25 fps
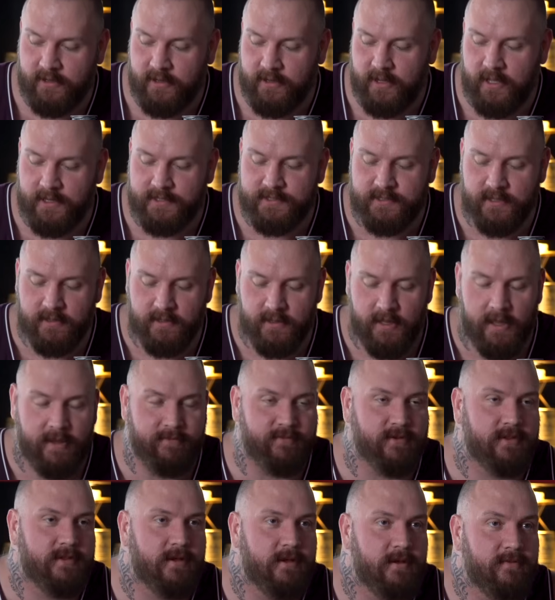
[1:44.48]
not to ask you
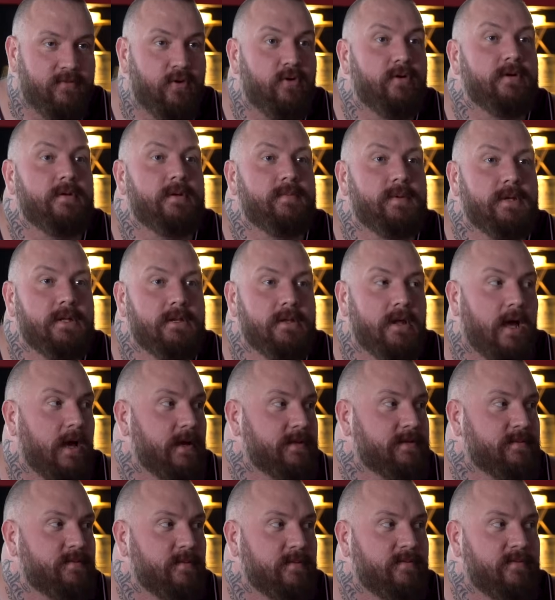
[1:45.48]
everything you've already been
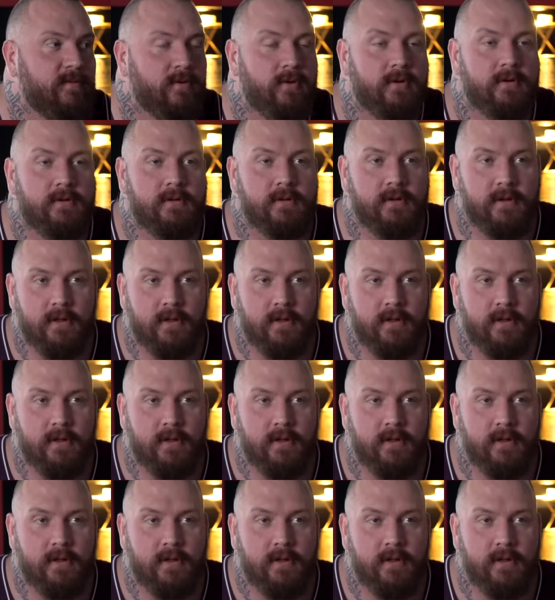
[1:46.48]
asked before.